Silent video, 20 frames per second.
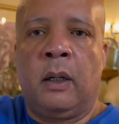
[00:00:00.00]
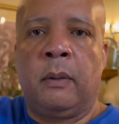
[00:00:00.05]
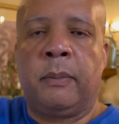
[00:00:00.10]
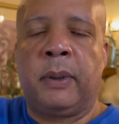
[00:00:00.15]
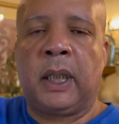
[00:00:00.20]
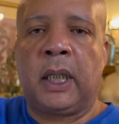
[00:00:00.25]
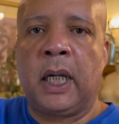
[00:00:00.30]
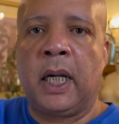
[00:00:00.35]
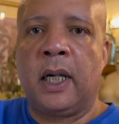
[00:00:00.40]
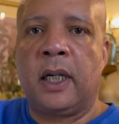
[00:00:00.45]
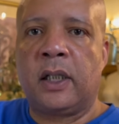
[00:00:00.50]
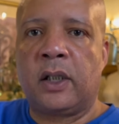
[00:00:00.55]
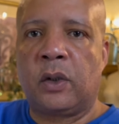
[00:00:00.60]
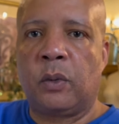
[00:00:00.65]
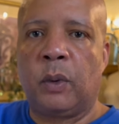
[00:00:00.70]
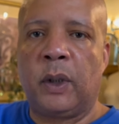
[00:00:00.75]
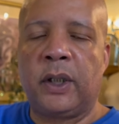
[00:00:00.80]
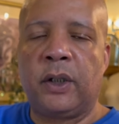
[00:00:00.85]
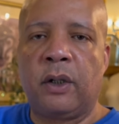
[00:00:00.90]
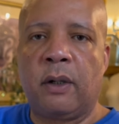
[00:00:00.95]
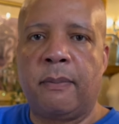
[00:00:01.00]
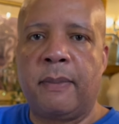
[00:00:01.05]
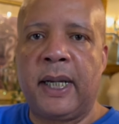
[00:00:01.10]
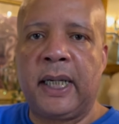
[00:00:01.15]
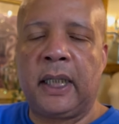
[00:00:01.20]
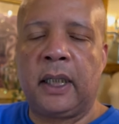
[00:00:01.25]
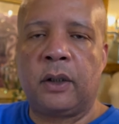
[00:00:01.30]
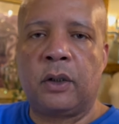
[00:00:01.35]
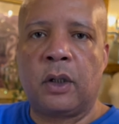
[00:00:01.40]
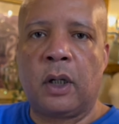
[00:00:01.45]
Because when you're
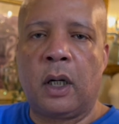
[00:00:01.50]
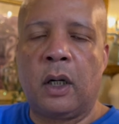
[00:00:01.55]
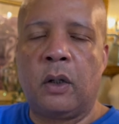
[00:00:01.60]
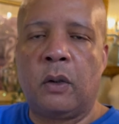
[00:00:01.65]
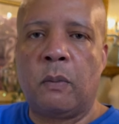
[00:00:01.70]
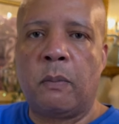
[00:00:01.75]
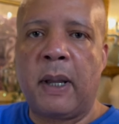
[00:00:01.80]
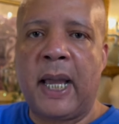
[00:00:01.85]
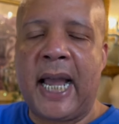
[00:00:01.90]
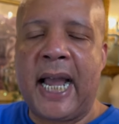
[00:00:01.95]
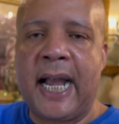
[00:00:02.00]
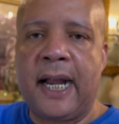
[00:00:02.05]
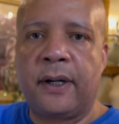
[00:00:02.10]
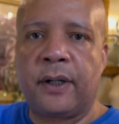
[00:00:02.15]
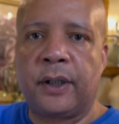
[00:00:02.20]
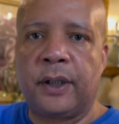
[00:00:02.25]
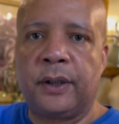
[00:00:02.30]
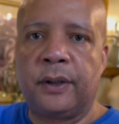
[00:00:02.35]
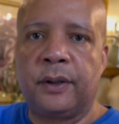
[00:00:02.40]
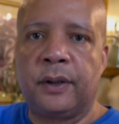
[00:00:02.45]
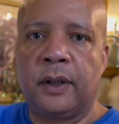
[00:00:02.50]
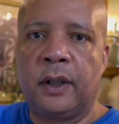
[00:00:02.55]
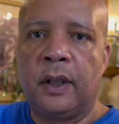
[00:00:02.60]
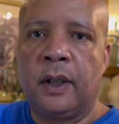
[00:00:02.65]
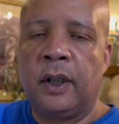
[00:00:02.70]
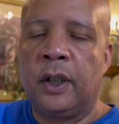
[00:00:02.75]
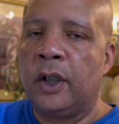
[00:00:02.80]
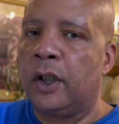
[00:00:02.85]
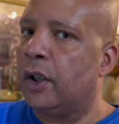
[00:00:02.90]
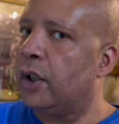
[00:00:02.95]
making your own pattern,
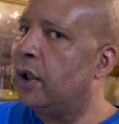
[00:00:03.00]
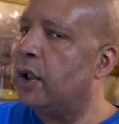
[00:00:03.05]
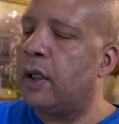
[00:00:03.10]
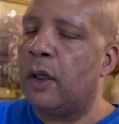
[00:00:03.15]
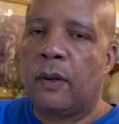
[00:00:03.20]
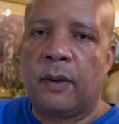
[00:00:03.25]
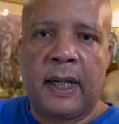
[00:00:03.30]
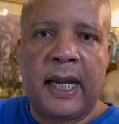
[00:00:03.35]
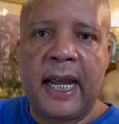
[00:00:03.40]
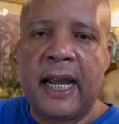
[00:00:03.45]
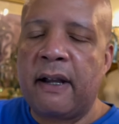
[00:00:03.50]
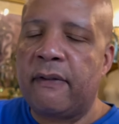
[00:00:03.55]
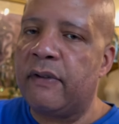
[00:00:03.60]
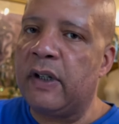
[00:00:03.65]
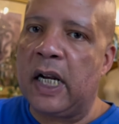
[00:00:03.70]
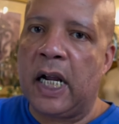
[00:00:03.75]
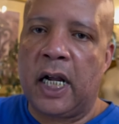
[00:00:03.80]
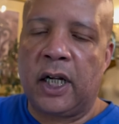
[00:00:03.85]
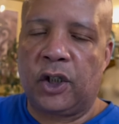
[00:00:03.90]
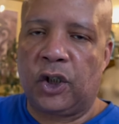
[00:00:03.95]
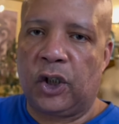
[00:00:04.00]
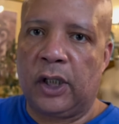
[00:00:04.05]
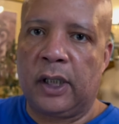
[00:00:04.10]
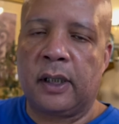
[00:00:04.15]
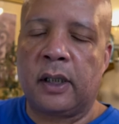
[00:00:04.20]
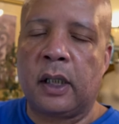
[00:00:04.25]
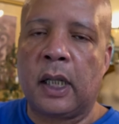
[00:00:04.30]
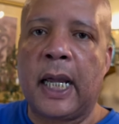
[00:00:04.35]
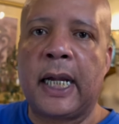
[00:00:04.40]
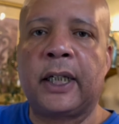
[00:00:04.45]
you don't have
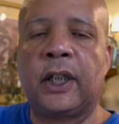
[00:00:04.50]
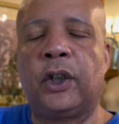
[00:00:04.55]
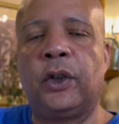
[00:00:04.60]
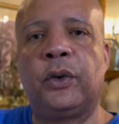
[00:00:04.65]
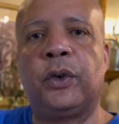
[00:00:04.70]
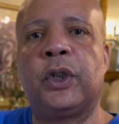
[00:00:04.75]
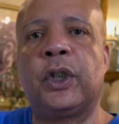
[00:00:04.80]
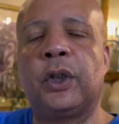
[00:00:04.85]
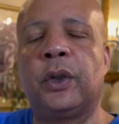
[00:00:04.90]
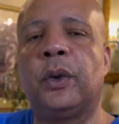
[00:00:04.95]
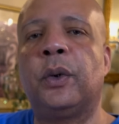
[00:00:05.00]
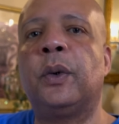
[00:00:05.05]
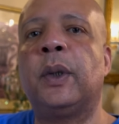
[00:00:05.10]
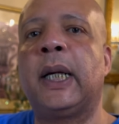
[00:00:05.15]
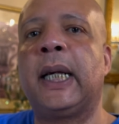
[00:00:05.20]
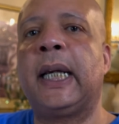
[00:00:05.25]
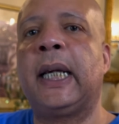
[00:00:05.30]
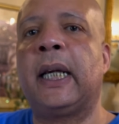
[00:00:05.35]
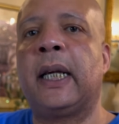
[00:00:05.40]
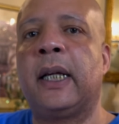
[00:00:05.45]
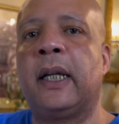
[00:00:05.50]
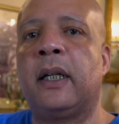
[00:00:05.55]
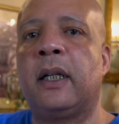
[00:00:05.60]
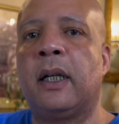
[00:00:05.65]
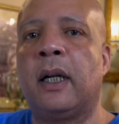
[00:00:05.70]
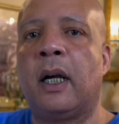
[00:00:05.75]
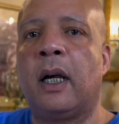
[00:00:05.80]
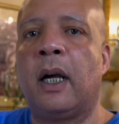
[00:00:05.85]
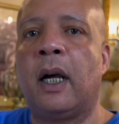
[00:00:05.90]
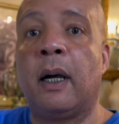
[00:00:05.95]
notches like you do in
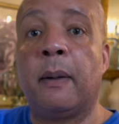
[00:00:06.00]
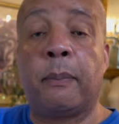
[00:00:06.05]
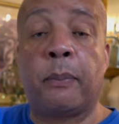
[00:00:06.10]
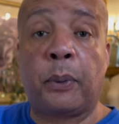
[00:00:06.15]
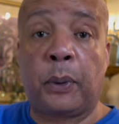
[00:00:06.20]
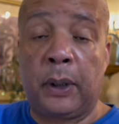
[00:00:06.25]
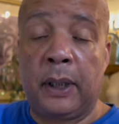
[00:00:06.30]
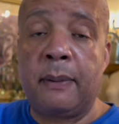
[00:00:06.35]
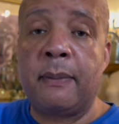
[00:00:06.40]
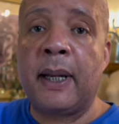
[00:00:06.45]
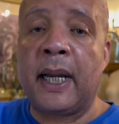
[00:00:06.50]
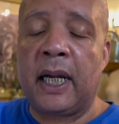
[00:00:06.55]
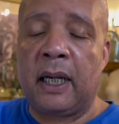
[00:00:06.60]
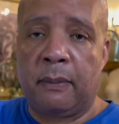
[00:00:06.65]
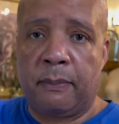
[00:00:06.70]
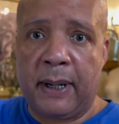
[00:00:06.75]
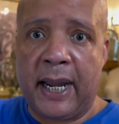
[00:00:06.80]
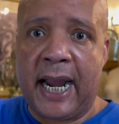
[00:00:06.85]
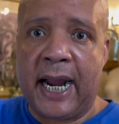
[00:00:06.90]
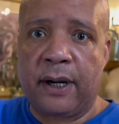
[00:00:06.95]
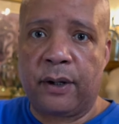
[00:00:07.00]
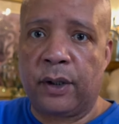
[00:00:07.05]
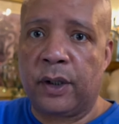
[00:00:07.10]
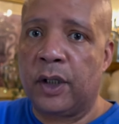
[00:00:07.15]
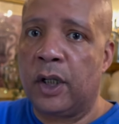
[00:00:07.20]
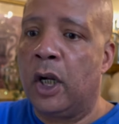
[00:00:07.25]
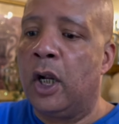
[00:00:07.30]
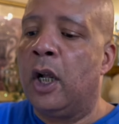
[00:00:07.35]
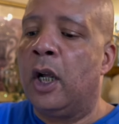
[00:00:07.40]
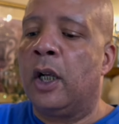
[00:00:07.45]
a pre-made pattern.
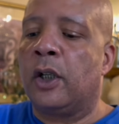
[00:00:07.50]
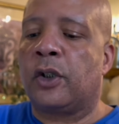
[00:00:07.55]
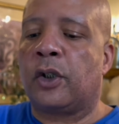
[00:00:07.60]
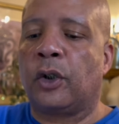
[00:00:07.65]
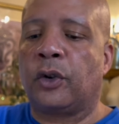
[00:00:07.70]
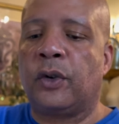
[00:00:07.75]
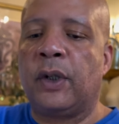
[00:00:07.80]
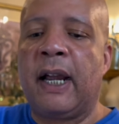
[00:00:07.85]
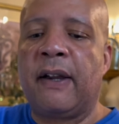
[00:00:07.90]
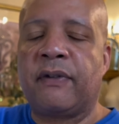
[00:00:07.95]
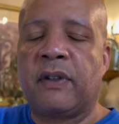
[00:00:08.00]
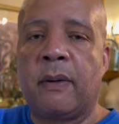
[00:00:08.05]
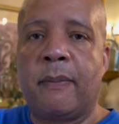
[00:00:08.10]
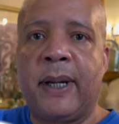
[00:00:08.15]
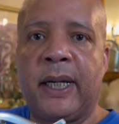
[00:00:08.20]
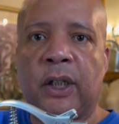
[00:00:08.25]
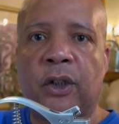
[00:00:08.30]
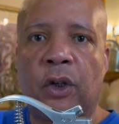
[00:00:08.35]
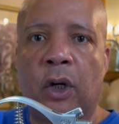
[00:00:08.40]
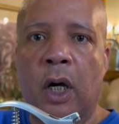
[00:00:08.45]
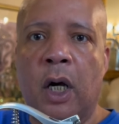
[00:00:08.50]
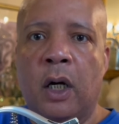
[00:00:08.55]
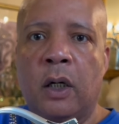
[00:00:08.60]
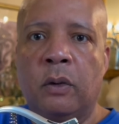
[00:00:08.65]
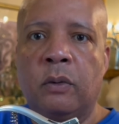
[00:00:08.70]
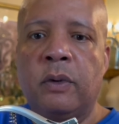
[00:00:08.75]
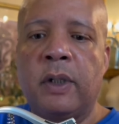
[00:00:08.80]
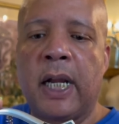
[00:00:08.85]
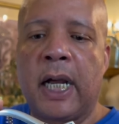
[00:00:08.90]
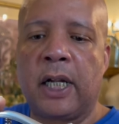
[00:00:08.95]
So you have to make your
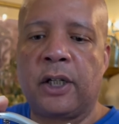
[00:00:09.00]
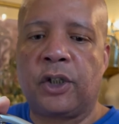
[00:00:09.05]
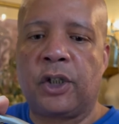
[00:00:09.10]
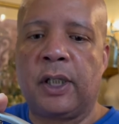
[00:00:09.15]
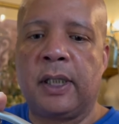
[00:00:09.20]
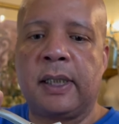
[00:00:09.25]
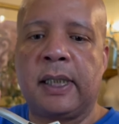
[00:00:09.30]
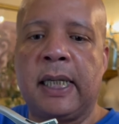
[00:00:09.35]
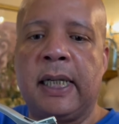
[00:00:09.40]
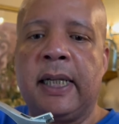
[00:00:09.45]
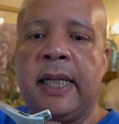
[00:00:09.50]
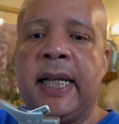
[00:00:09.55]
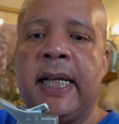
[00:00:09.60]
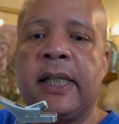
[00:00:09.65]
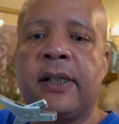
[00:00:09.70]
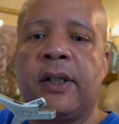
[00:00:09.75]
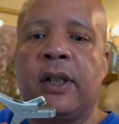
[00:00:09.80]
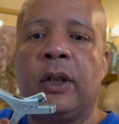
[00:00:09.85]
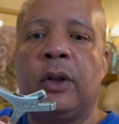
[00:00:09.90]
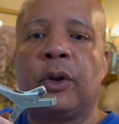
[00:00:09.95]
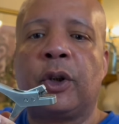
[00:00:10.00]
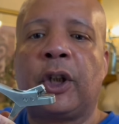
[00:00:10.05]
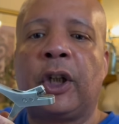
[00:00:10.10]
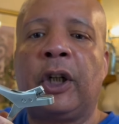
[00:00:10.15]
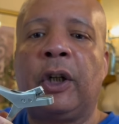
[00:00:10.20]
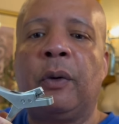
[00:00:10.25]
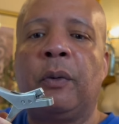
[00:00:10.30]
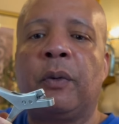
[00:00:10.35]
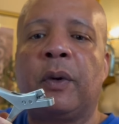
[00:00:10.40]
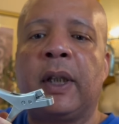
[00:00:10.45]
own notches. And this little
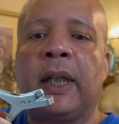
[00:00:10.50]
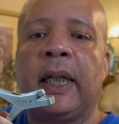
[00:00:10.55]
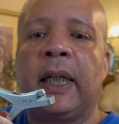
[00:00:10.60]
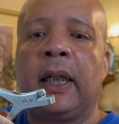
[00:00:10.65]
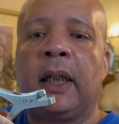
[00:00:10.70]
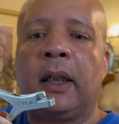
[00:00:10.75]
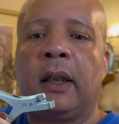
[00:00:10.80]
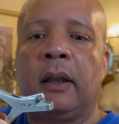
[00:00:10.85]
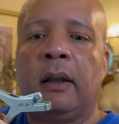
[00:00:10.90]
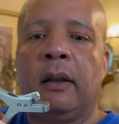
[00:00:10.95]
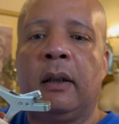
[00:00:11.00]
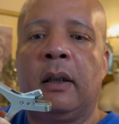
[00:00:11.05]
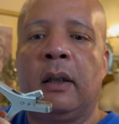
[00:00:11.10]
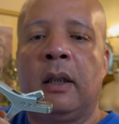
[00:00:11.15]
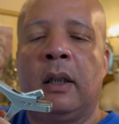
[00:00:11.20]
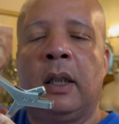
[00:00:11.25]
cute thing